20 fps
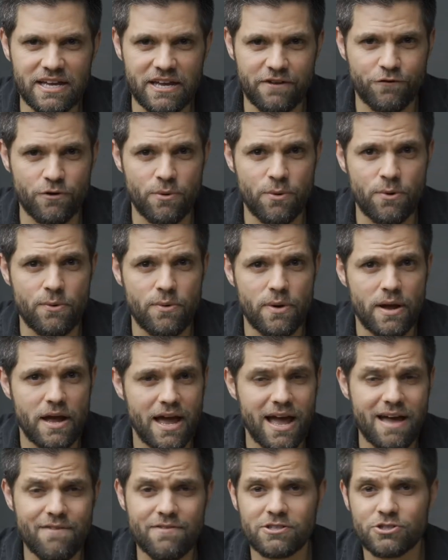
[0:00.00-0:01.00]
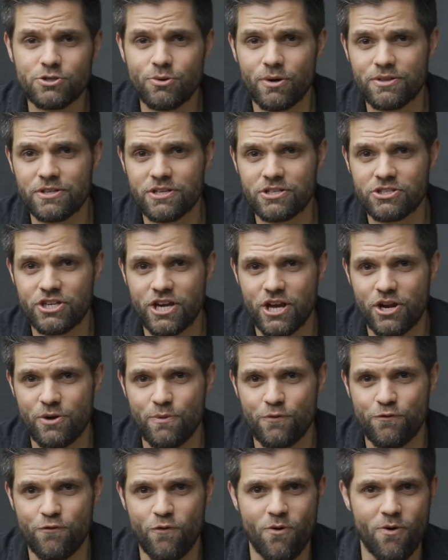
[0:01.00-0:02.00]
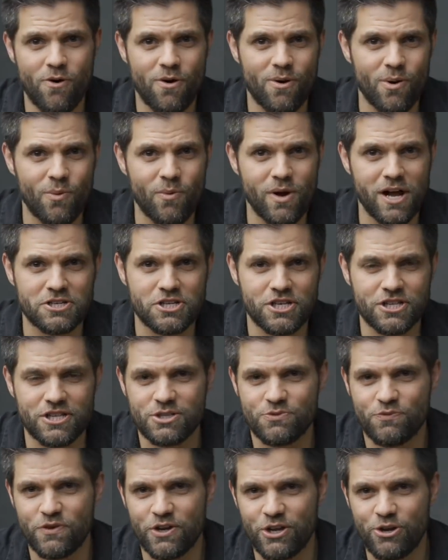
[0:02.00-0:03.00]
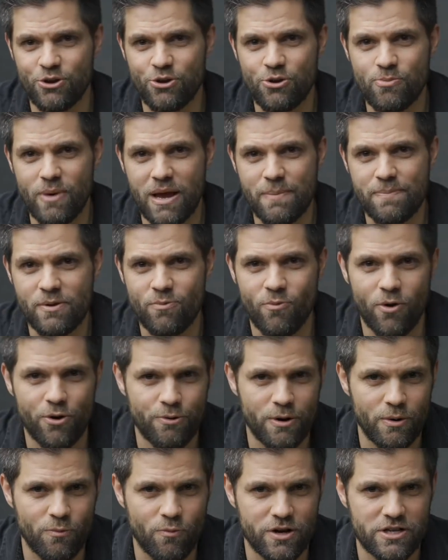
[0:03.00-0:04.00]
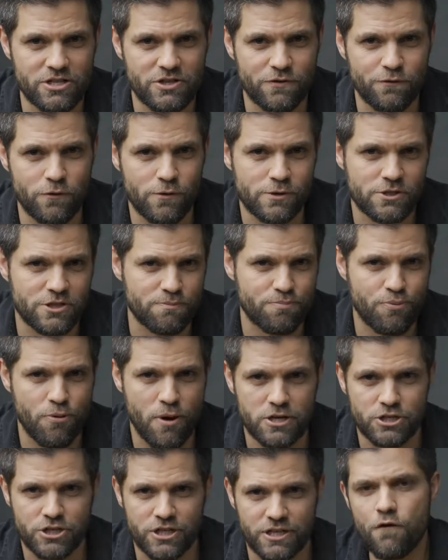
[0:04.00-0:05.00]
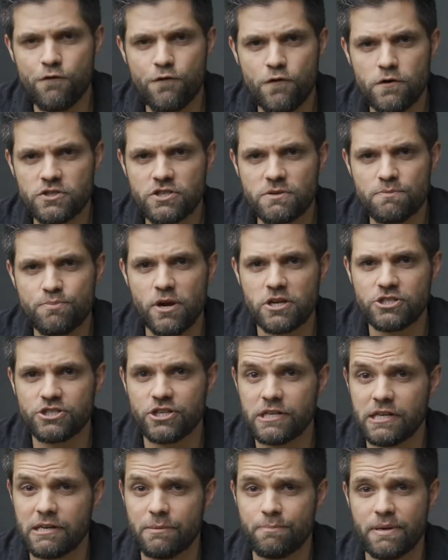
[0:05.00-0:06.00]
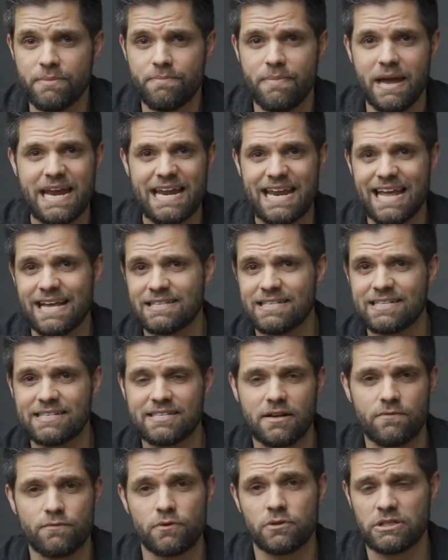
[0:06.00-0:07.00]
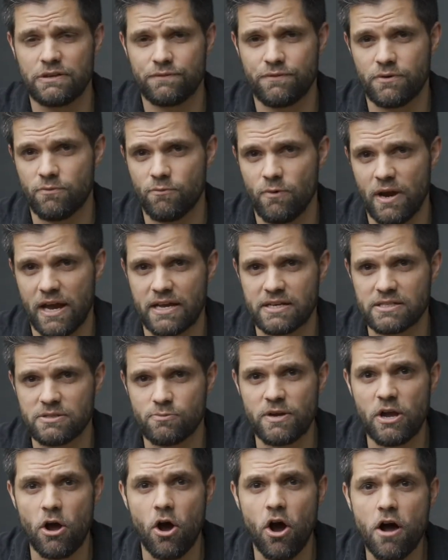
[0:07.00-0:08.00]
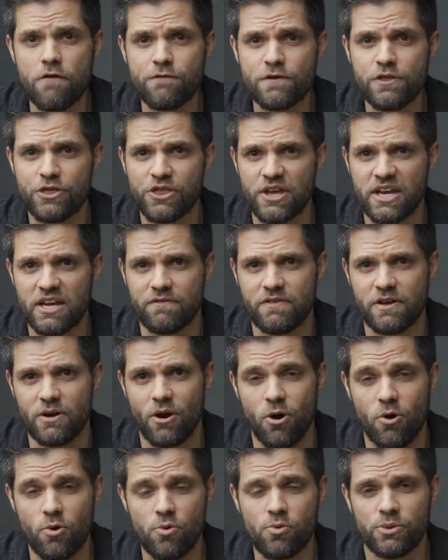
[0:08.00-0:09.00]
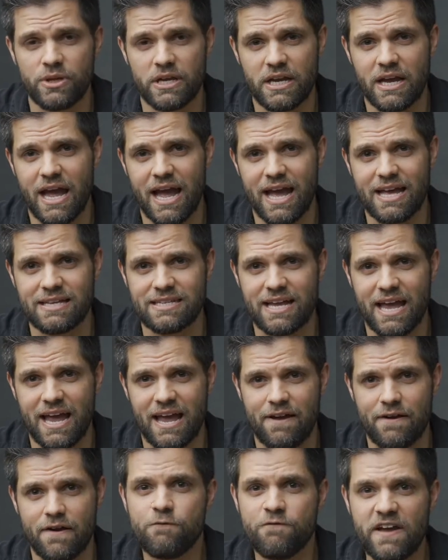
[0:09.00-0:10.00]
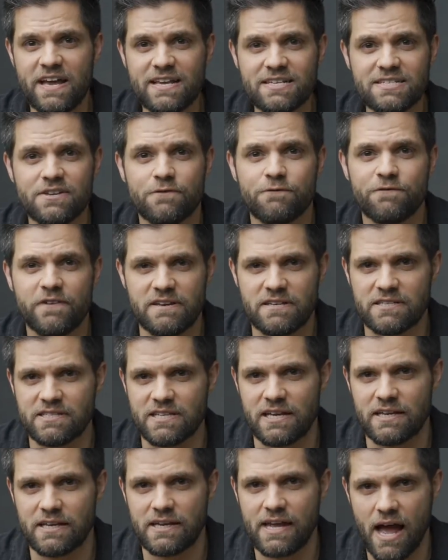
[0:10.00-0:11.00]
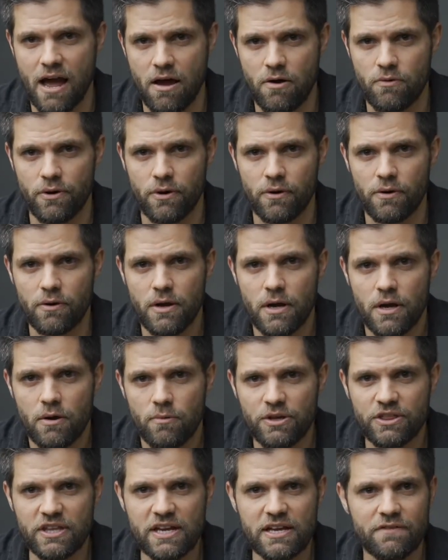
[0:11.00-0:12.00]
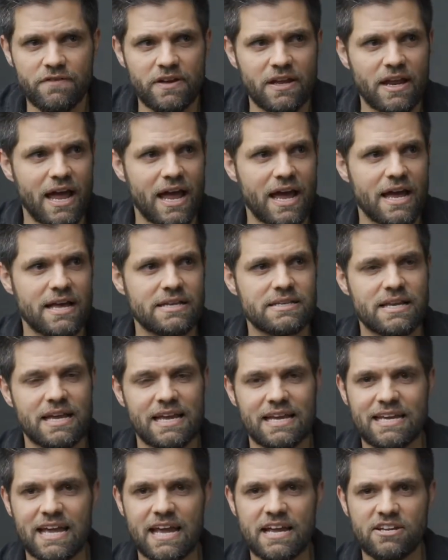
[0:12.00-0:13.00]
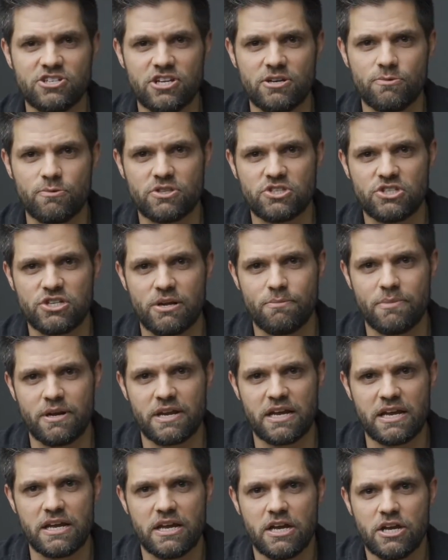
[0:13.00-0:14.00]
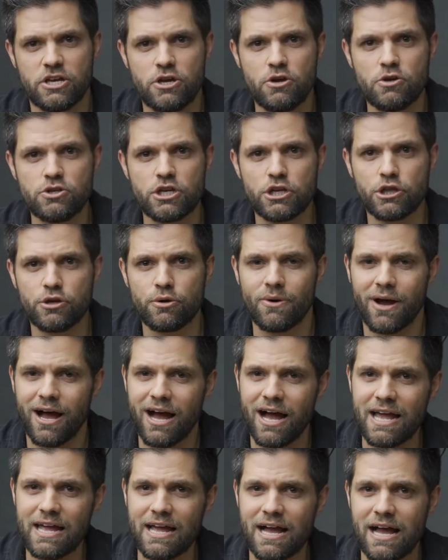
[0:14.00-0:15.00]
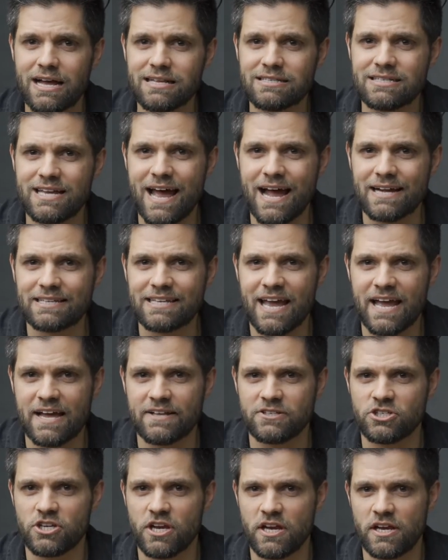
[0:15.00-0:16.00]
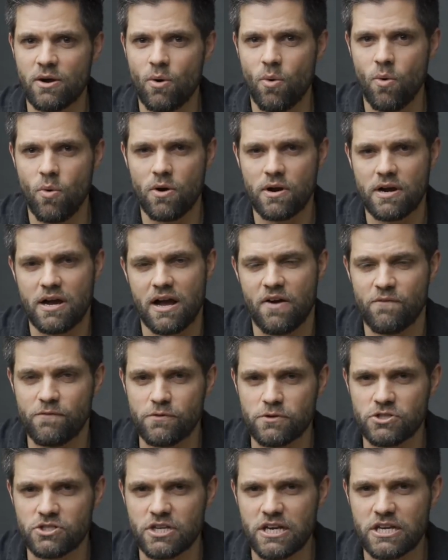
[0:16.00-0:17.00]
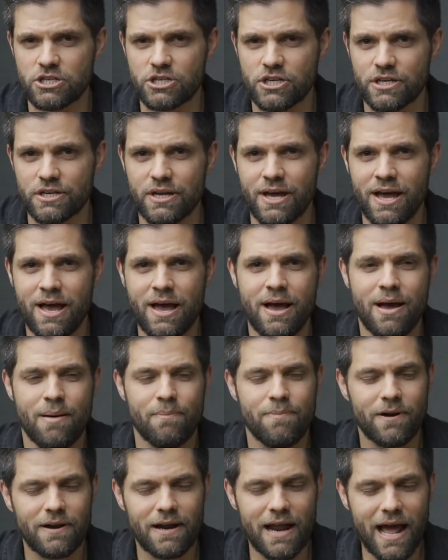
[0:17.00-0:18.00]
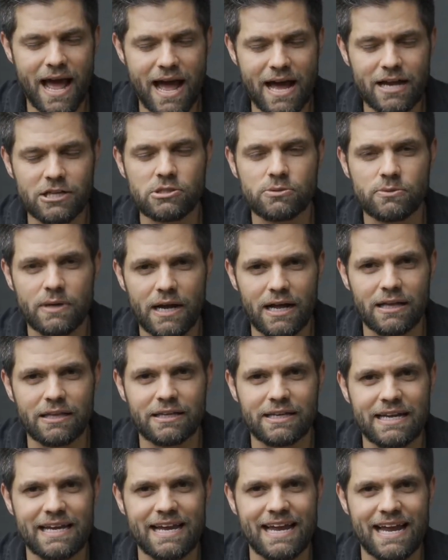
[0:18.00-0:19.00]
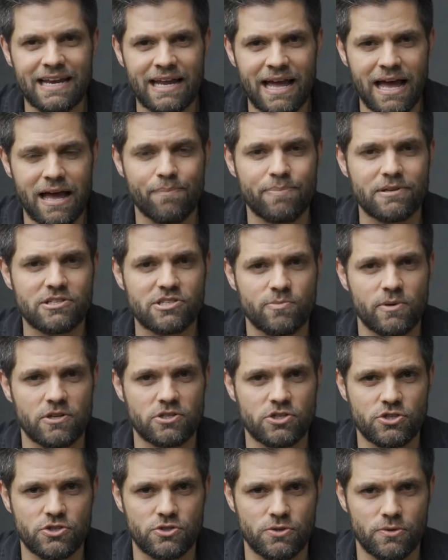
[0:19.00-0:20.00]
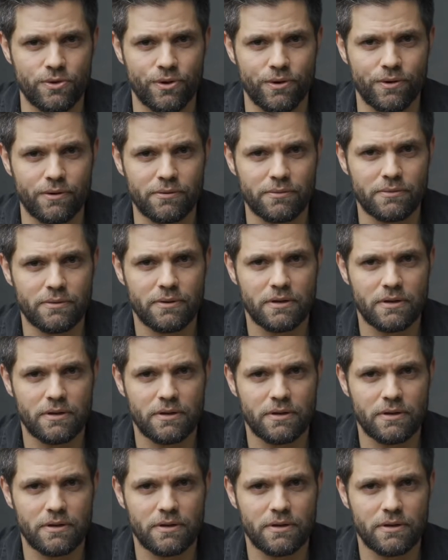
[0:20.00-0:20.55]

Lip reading: If you haven't joined this channel before or are watching this video, you might be wondering, what is a first impression? A first impression can be made in several different ways. We often think of it only as a face-to-face encounter. We think of it as engaging with somebody, usually through eye contact, handshake, or conversation, but in actuality, it happens much sooner.